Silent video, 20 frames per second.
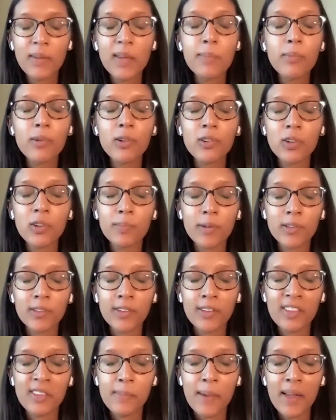people who
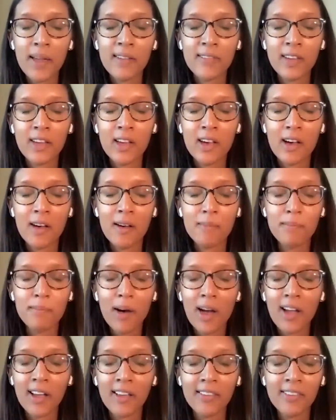participate via
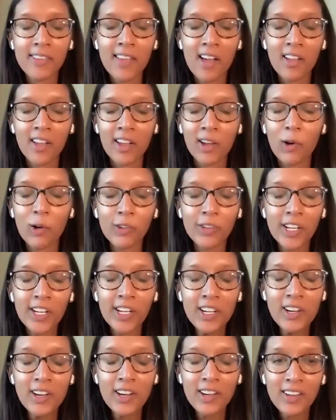buying, selling,
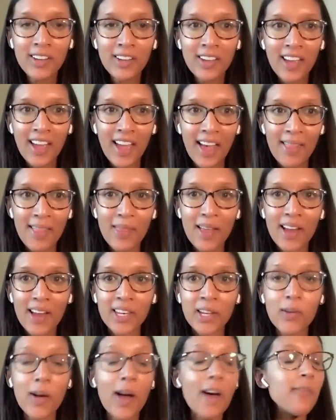holding, and
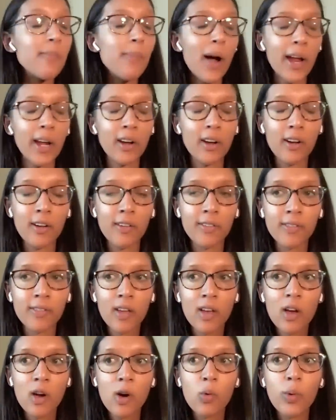then you have miners
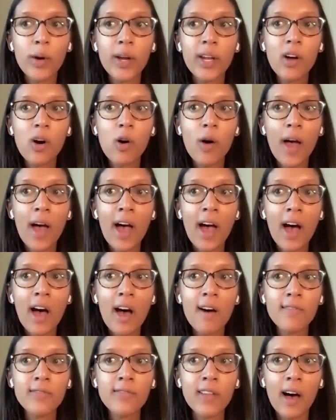we don't
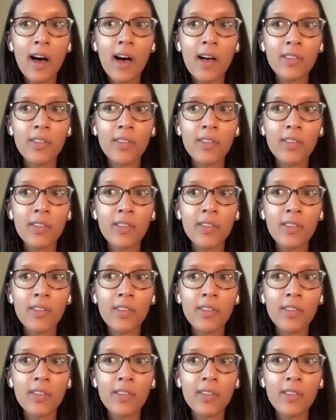have the